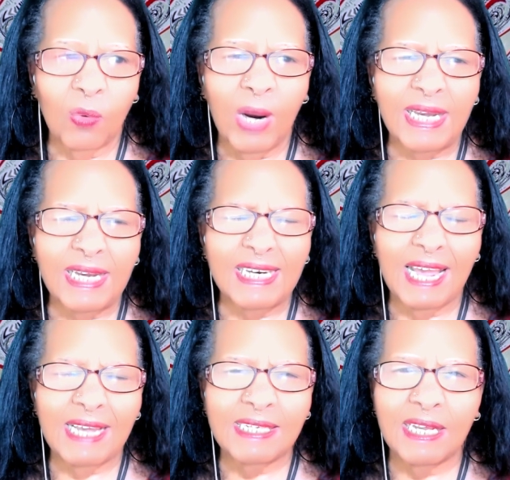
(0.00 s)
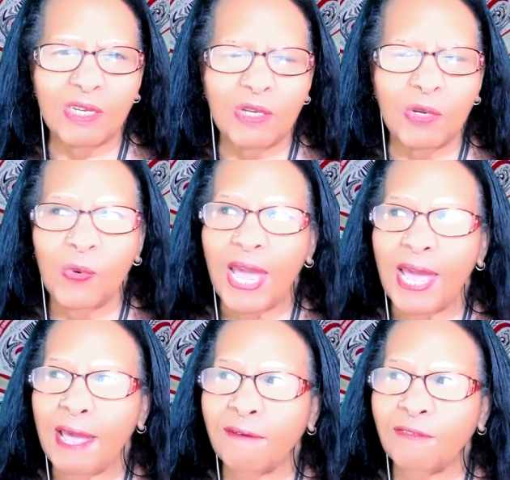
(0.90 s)
recognize that you
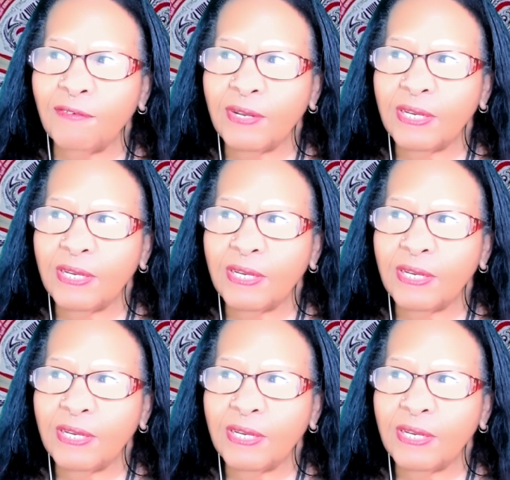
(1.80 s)
have